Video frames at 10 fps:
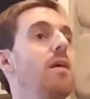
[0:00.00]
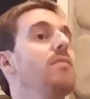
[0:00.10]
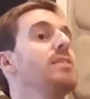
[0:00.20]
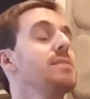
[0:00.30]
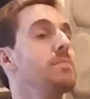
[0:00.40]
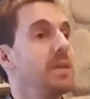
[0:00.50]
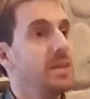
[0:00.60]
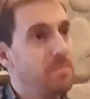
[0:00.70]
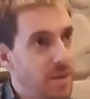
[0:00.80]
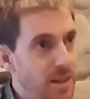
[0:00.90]
Maybe it's
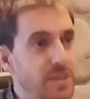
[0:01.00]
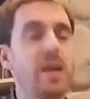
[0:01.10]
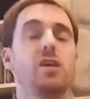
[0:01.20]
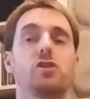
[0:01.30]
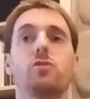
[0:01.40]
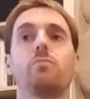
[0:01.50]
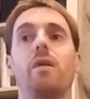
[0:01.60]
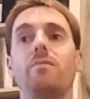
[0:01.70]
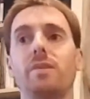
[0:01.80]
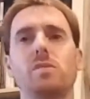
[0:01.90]
in a meditation, or
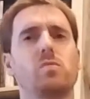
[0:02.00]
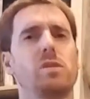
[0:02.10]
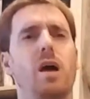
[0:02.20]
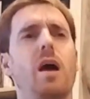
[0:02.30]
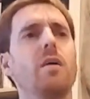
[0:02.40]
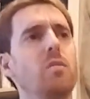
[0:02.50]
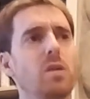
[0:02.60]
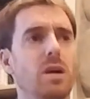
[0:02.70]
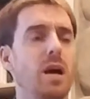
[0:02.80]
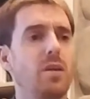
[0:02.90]
maybe it's when I
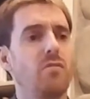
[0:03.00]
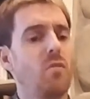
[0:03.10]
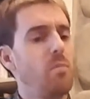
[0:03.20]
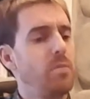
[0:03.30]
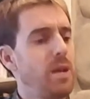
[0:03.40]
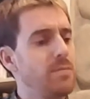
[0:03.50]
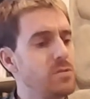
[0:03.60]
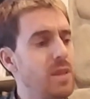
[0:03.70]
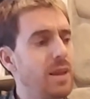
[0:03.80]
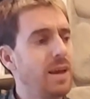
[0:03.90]
kind of open up
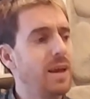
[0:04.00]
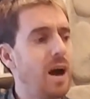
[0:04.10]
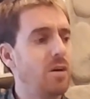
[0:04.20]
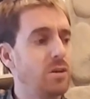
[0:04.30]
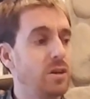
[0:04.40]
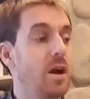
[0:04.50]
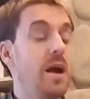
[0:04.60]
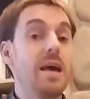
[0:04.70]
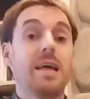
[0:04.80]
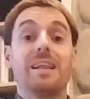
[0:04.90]
to that encounter.
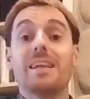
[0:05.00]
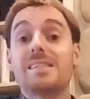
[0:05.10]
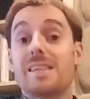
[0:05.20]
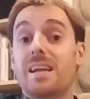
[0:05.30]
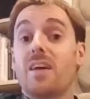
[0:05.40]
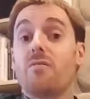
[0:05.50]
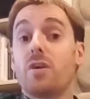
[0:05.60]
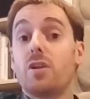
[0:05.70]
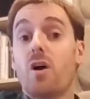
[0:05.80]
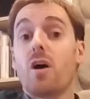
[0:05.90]
Listen, if
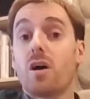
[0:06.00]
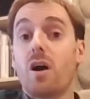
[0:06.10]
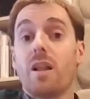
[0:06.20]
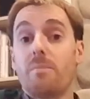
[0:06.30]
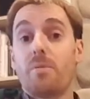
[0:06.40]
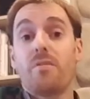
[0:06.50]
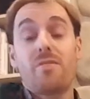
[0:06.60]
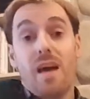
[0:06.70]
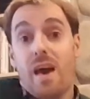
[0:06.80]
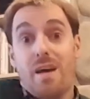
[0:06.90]
we don't call upon
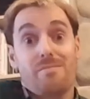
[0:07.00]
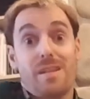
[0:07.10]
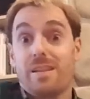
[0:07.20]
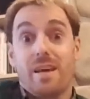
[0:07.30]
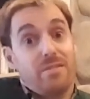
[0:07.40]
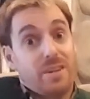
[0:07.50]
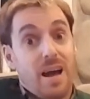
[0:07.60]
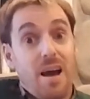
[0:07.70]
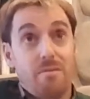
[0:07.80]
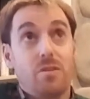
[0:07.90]
them, they'll never
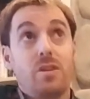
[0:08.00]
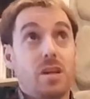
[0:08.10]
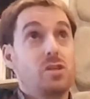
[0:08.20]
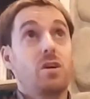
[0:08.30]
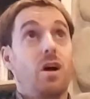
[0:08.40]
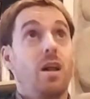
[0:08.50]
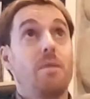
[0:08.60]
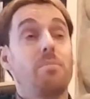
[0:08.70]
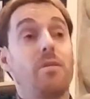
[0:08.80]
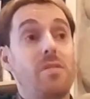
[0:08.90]
come. You need to call
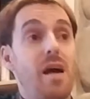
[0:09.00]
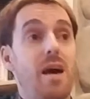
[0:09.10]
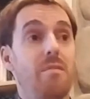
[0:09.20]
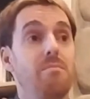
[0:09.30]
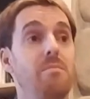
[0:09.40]
upon them.